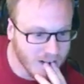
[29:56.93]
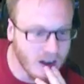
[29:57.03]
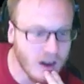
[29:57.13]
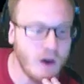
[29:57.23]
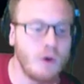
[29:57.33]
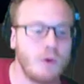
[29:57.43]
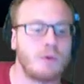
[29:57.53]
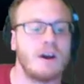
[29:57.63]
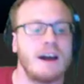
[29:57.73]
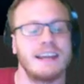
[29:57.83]
Oh
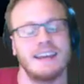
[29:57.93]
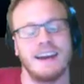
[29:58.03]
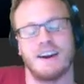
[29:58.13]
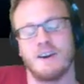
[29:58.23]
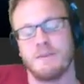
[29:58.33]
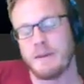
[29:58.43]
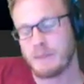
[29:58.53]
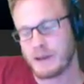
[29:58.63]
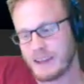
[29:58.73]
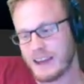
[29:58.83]
right, yeah, I
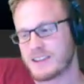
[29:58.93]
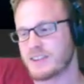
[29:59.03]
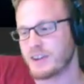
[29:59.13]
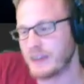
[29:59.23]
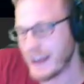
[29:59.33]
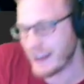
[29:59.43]
remember. Yes, okay,